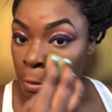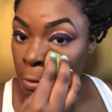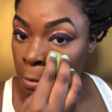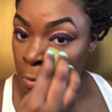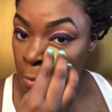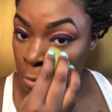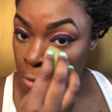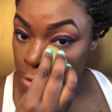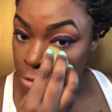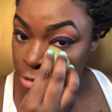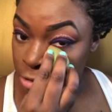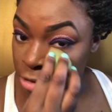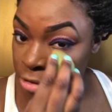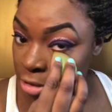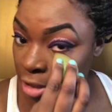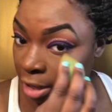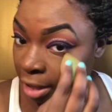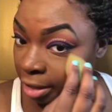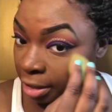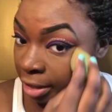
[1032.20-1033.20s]
And we're just
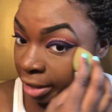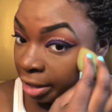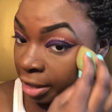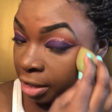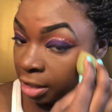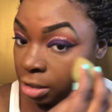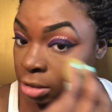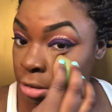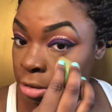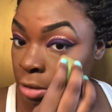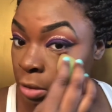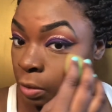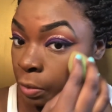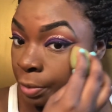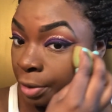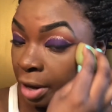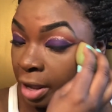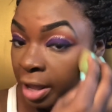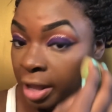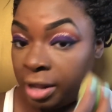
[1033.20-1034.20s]
highlighting, so
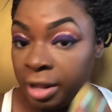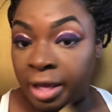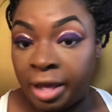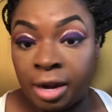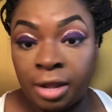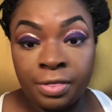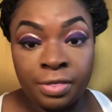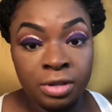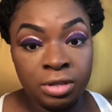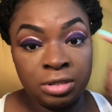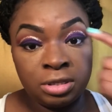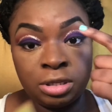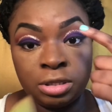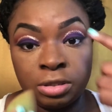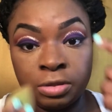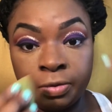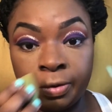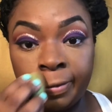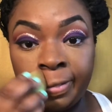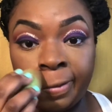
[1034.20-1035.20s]
we're highlighting the
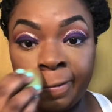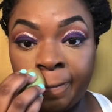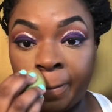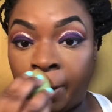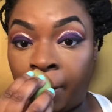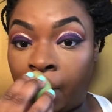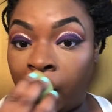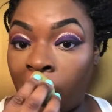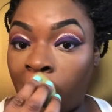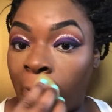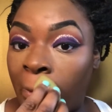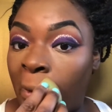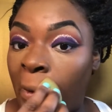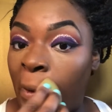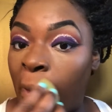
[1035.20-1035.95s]
center of the face.